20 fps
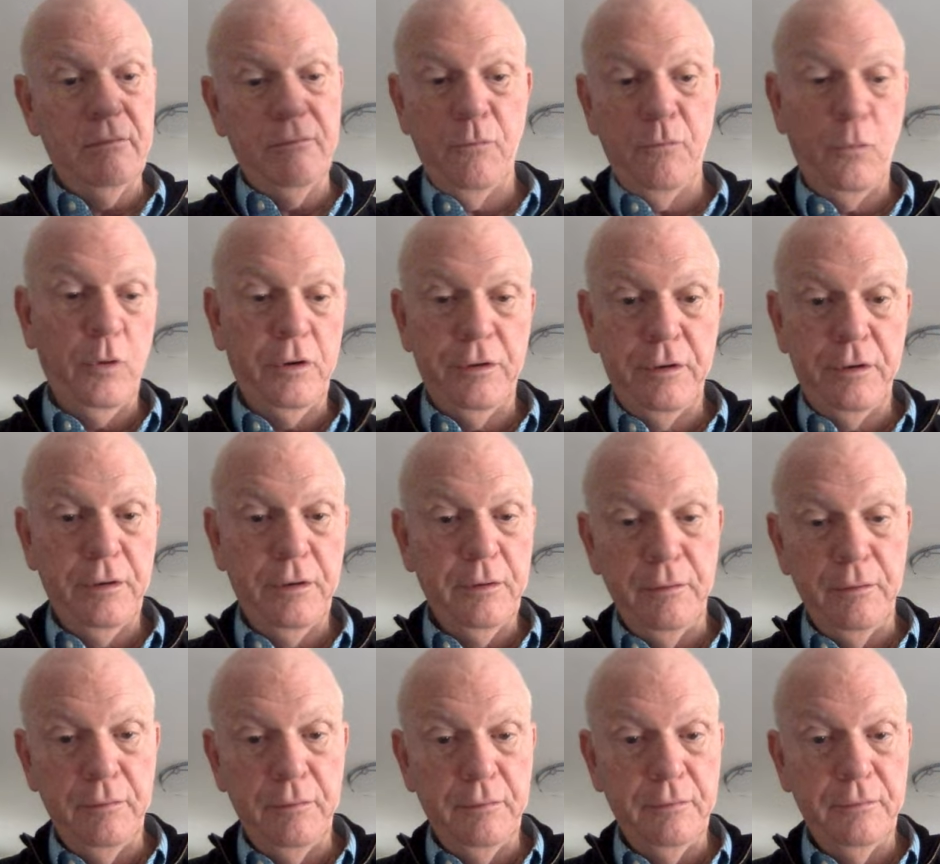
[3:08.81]
1,
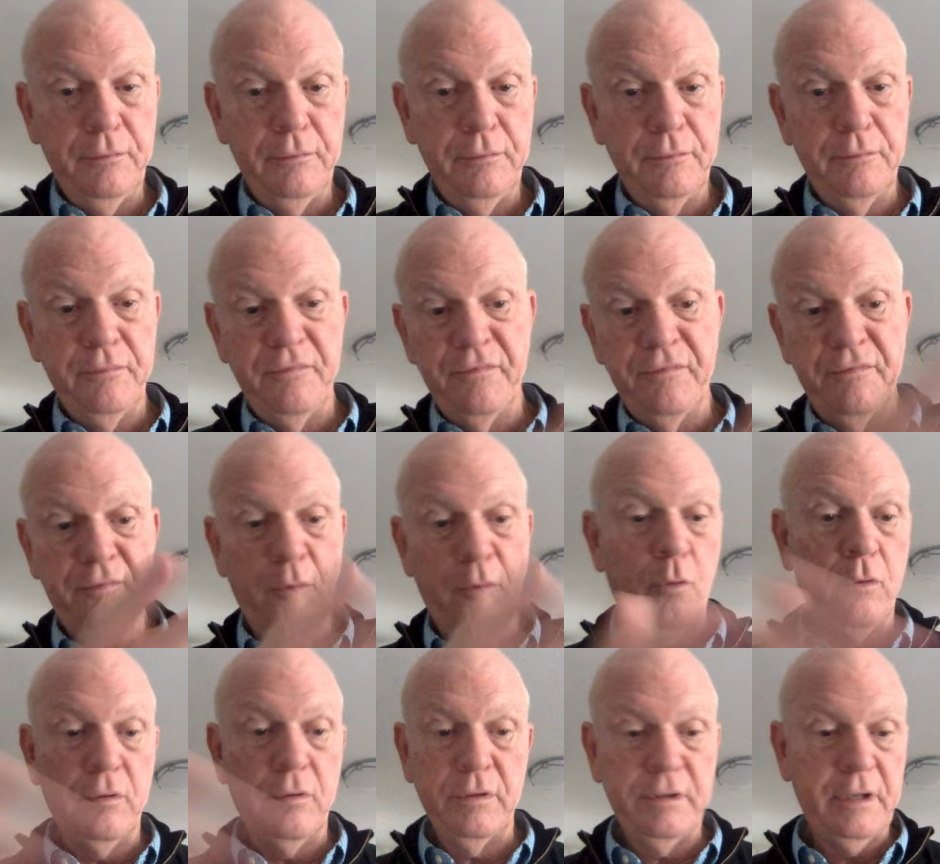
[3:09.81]
2,
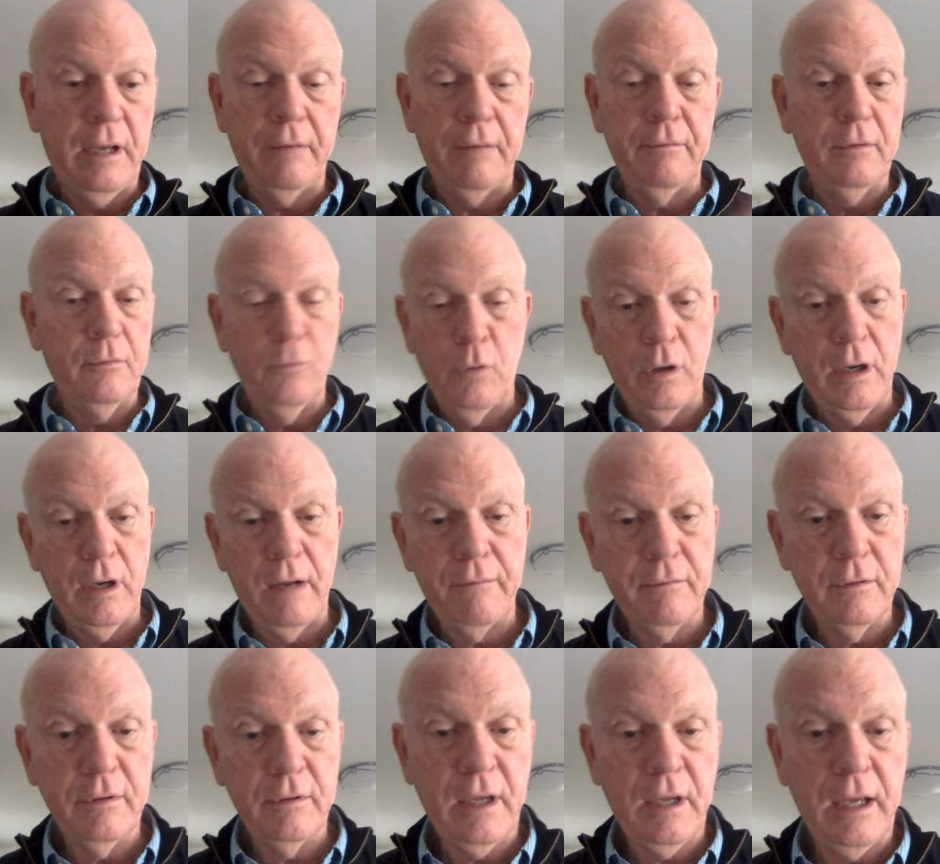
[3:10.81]
4, 7, whatever
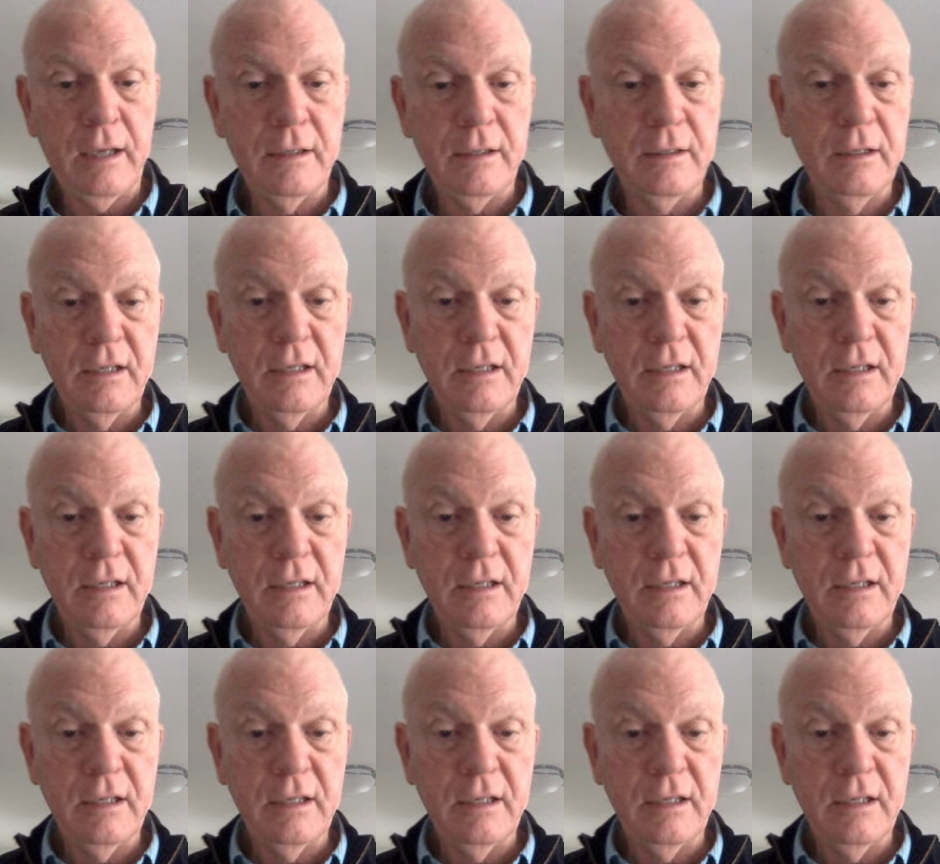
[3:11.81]
the case is.